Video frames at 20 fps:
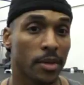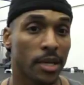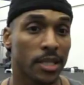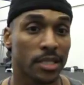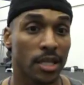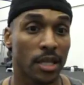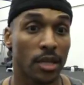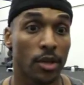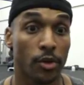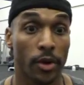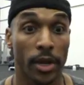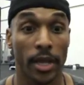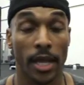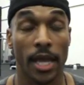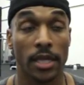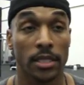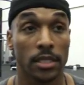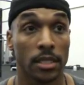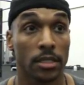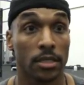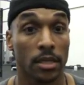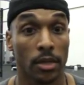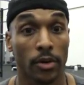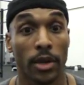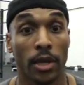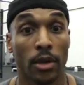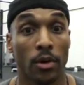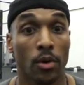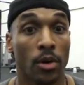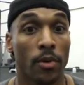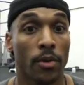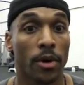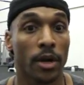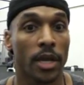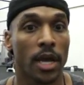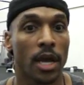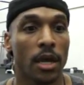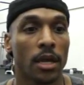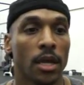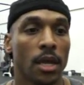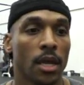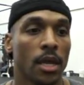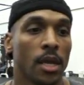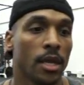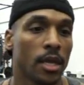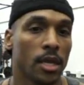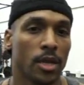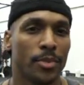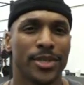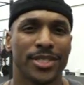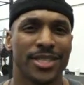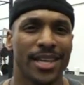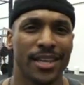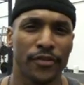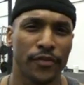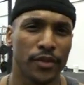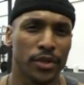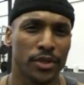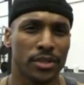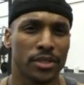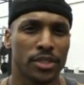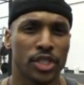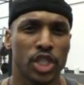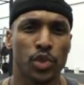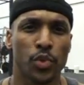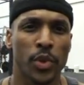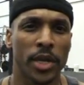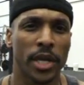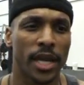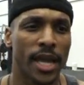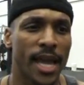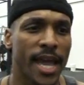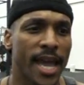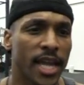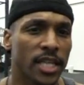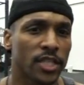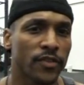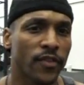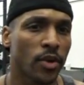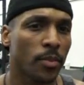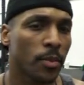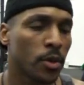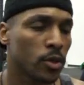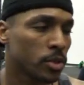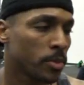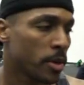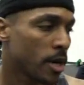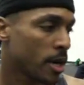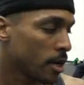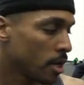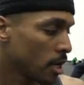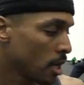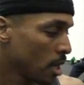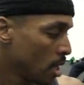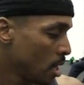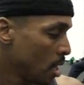It's a great core workout, almost like if you're swinging an axe for the most part.